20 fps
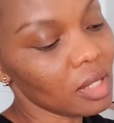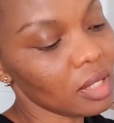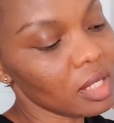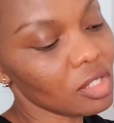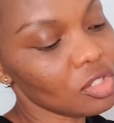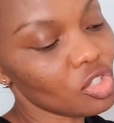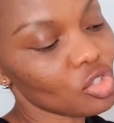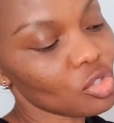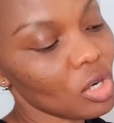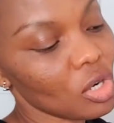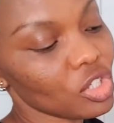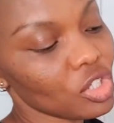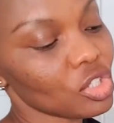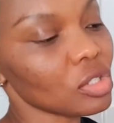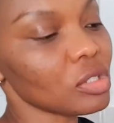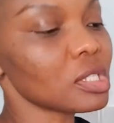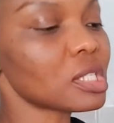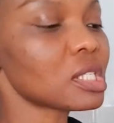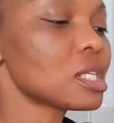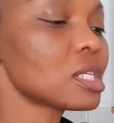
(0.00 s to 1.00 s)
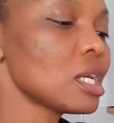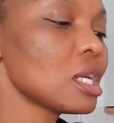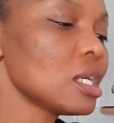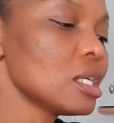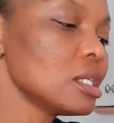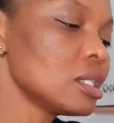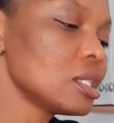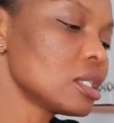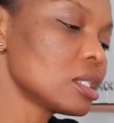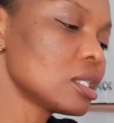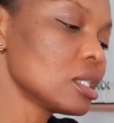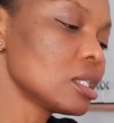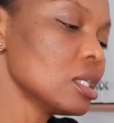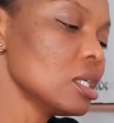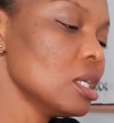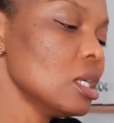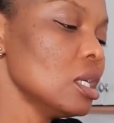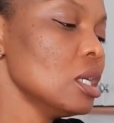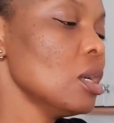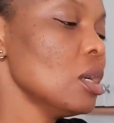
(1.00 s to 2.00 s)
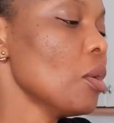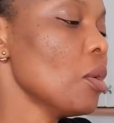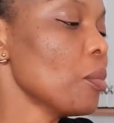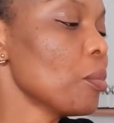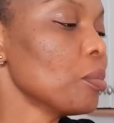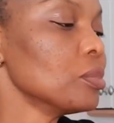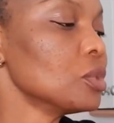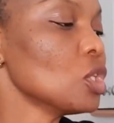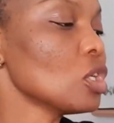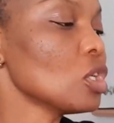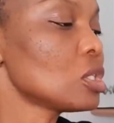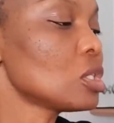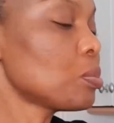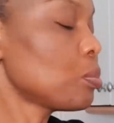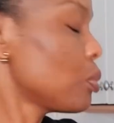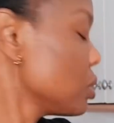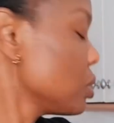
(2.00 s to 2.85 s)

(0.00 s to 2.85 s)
the instruction says just